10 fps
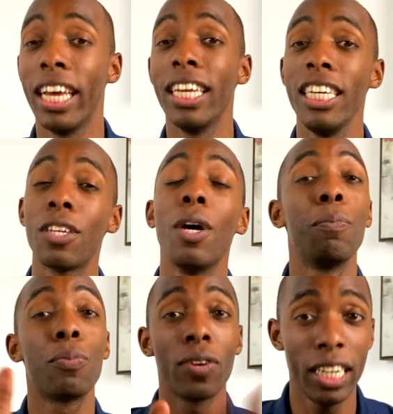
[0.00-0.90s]
at least
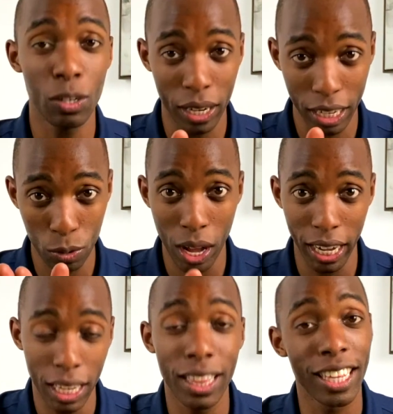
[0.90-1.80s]

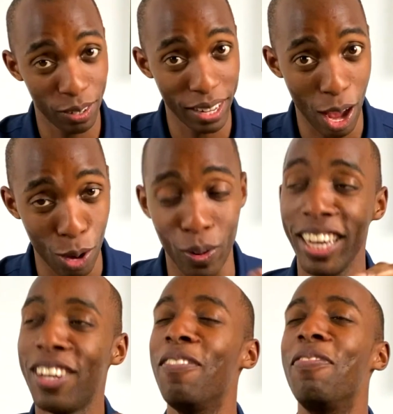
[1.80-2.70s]
pre-2020, this is how it went,